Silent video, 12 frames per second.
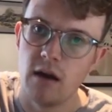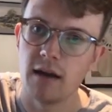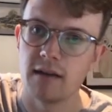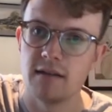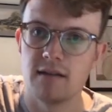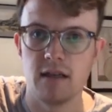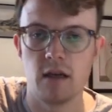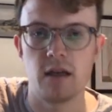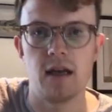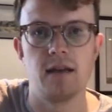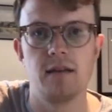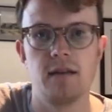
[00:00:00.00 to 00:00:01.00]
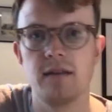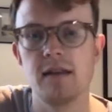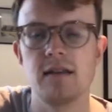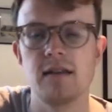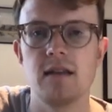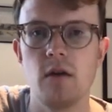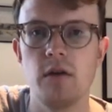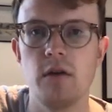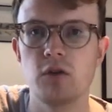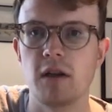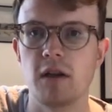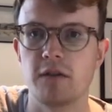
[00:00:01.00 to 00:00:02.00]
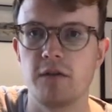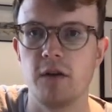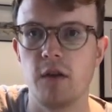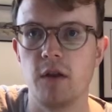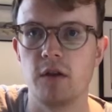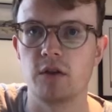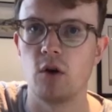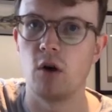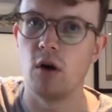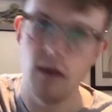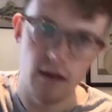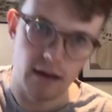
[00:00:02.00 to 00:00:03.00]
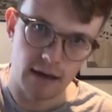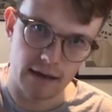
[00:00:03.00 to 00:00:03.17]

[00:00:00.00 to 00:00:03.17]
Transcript: I can see, okay, this is the only transfer that has got